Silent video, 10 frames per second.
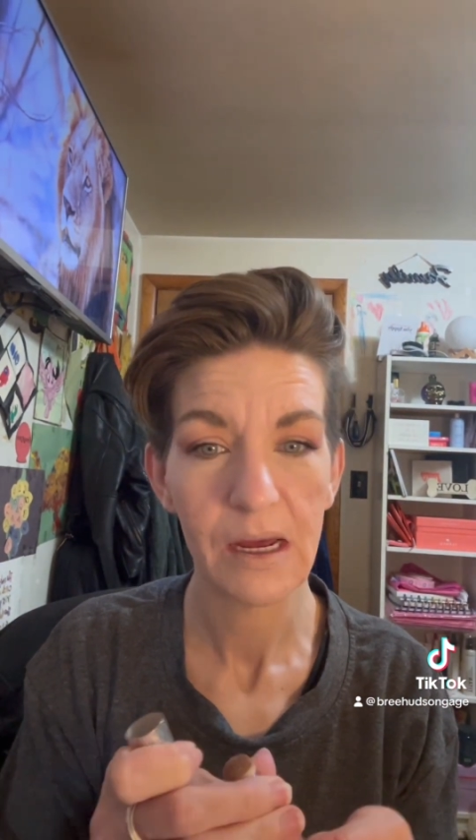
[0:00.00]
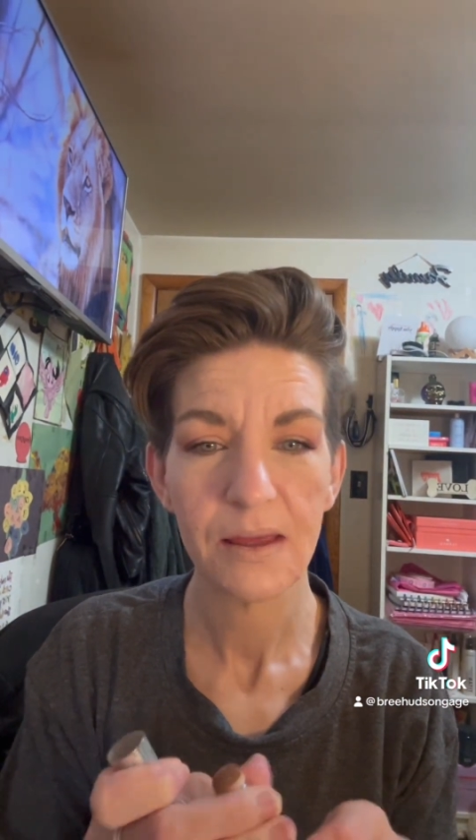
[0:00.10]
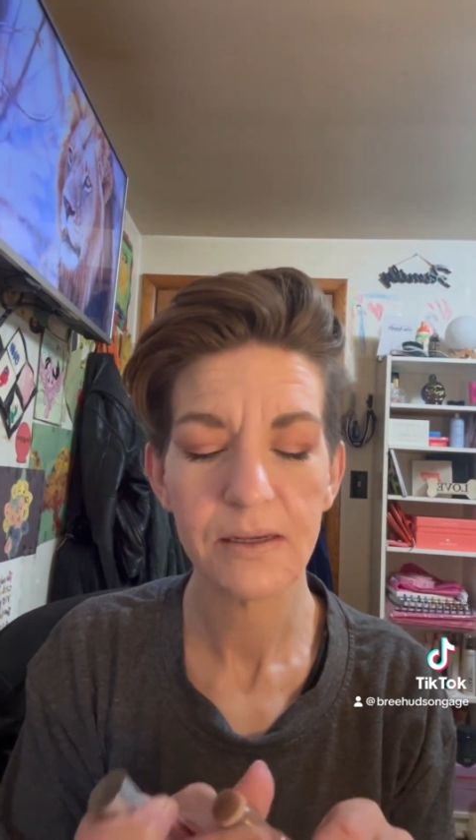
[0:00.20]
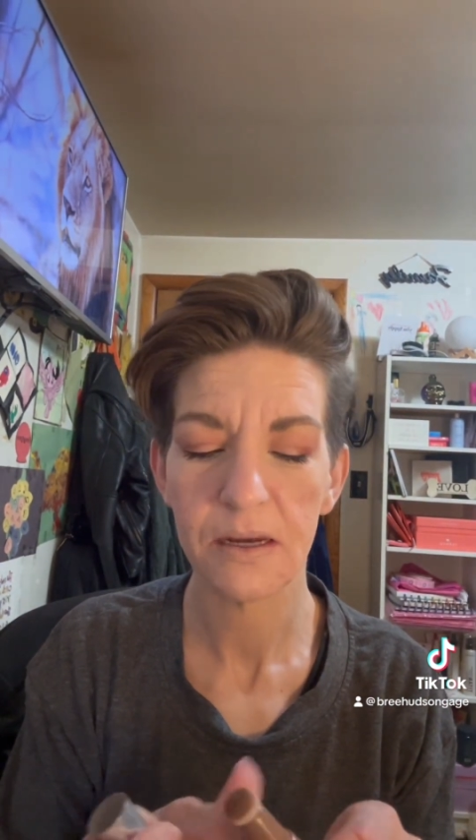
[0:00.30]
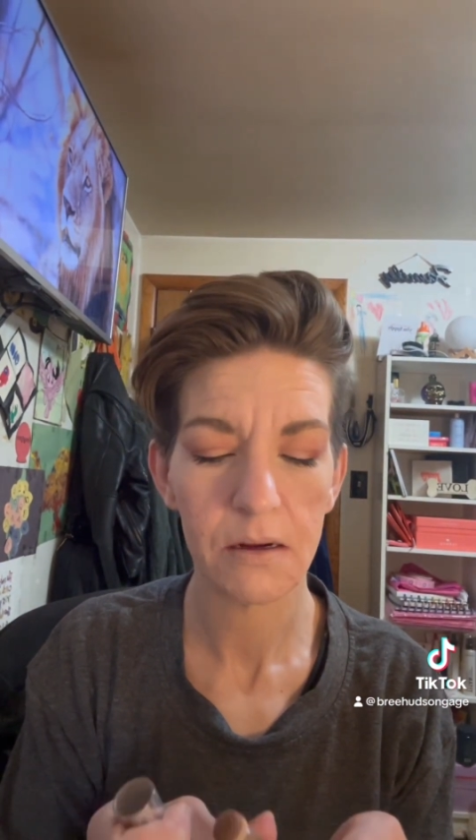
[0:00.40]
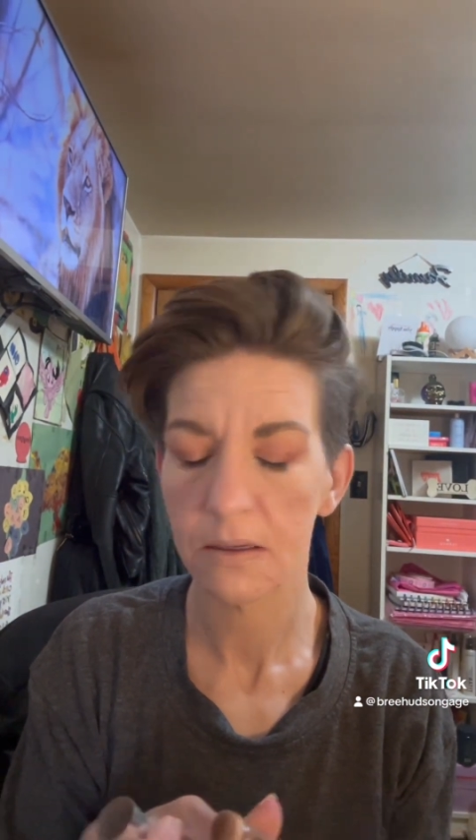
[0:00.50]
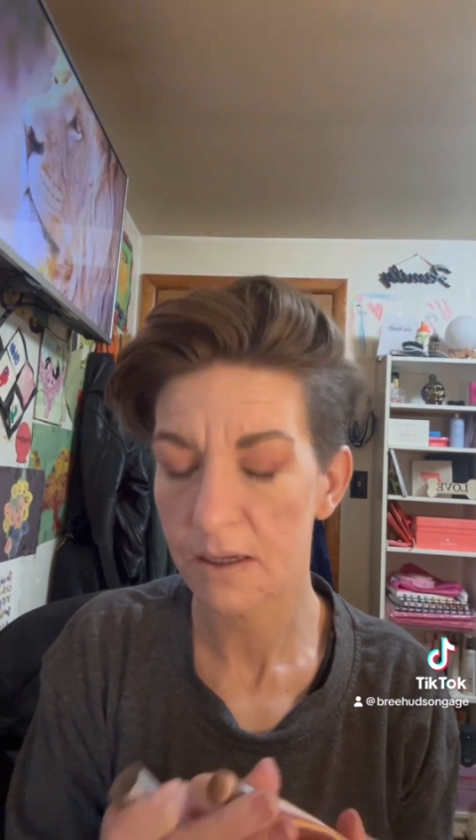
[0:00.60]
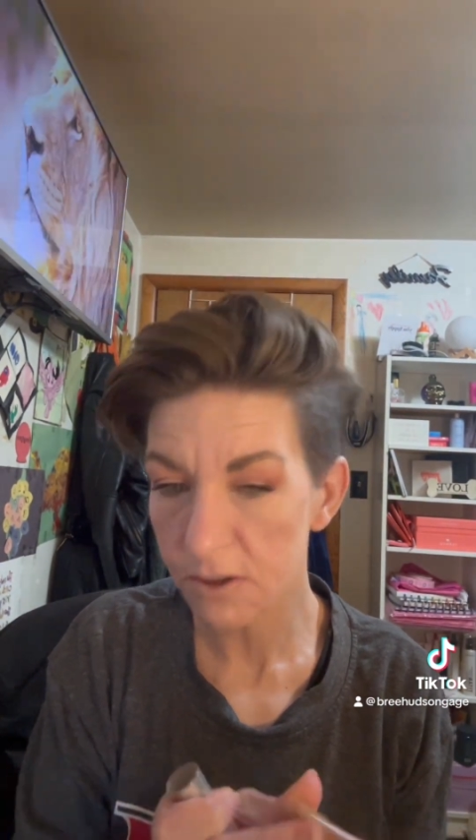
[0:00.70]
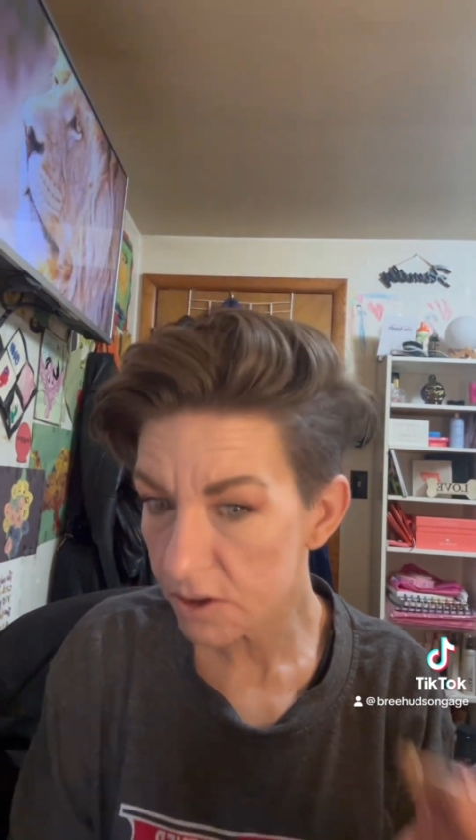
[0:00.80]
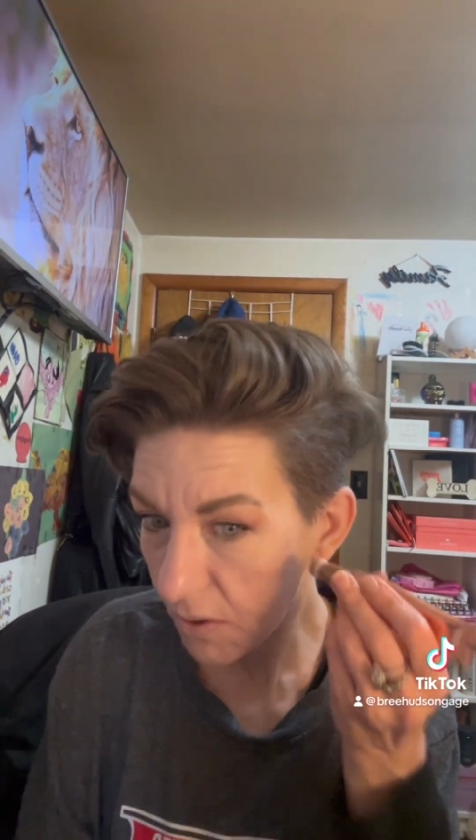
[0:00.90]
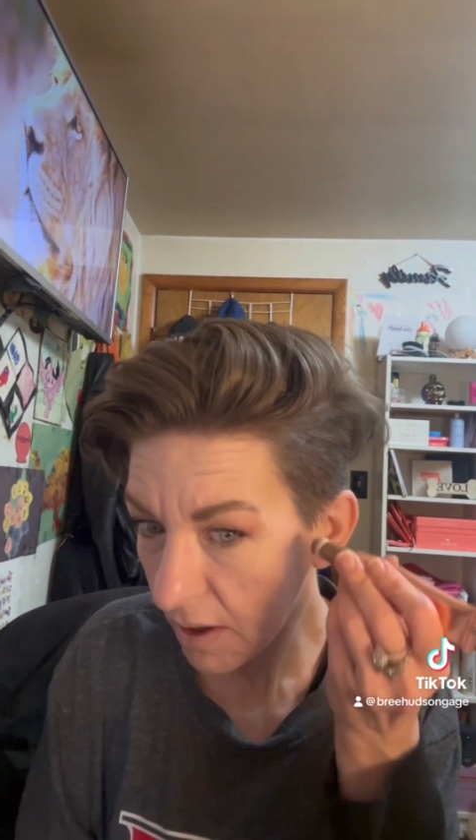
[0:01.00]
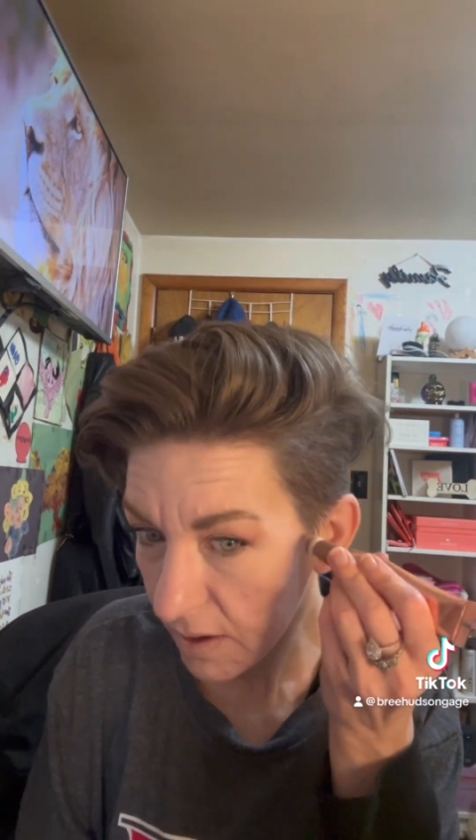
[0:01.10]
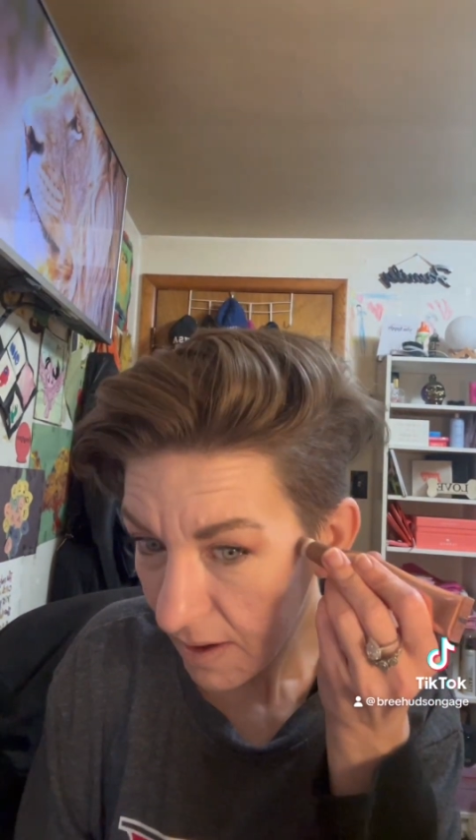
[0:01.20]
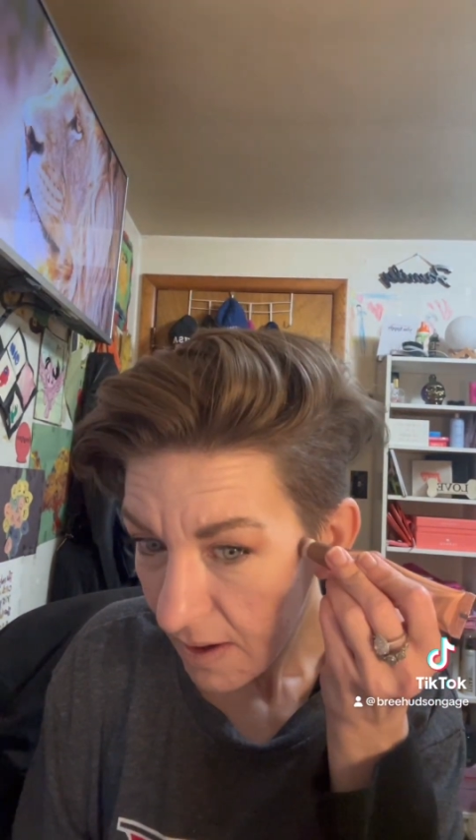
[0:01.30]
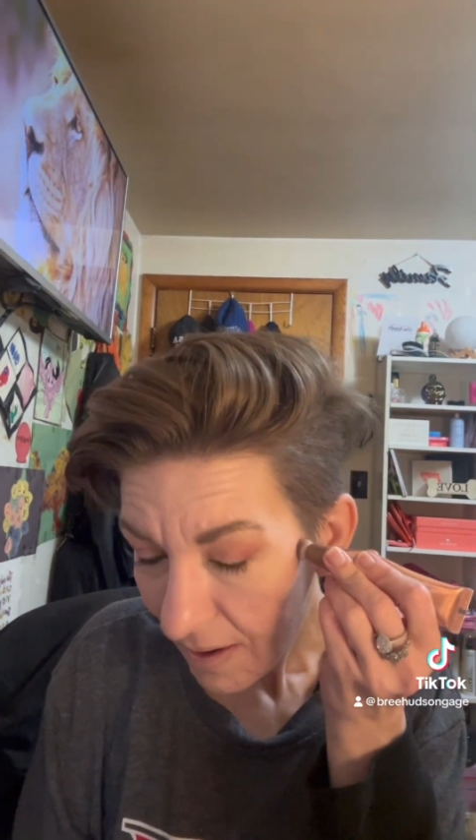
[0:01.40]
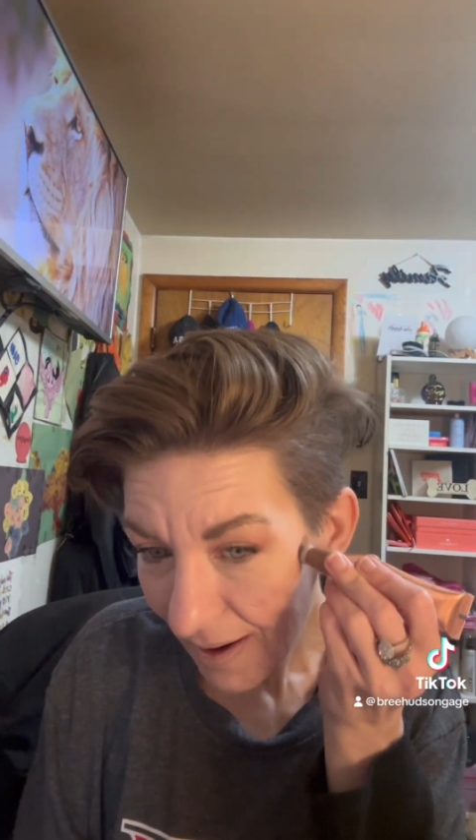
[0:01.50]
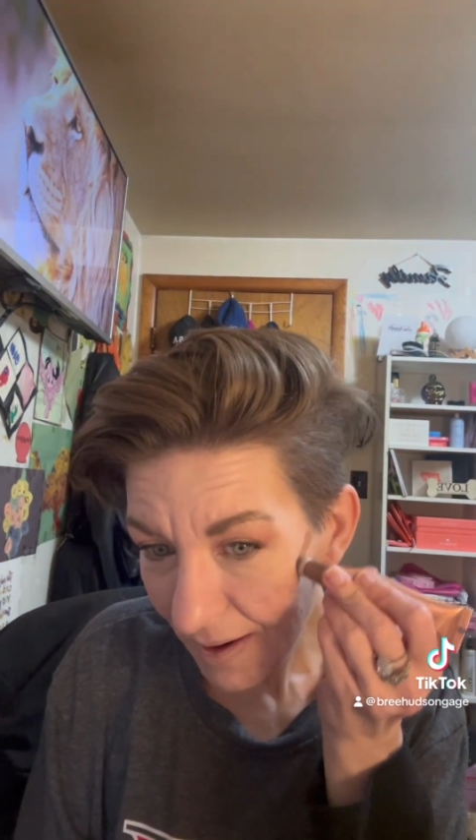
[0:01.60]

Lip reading: This, oh, it's so good.